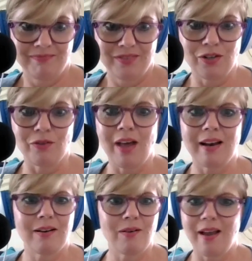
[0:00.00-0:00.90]
so
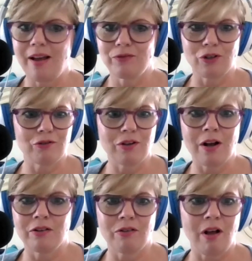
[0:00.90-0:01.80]
that after you're
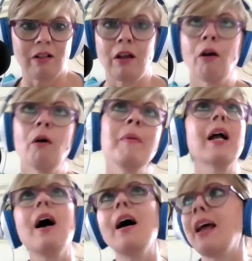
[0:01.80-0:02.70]
done, you're not like, oh my
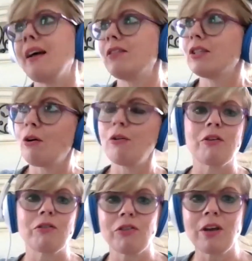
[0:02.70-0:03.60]
God, I have this whole
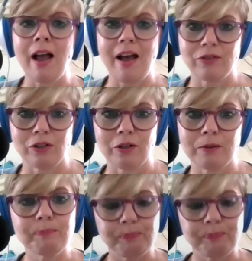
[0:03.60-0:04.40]
other thing I have to learn.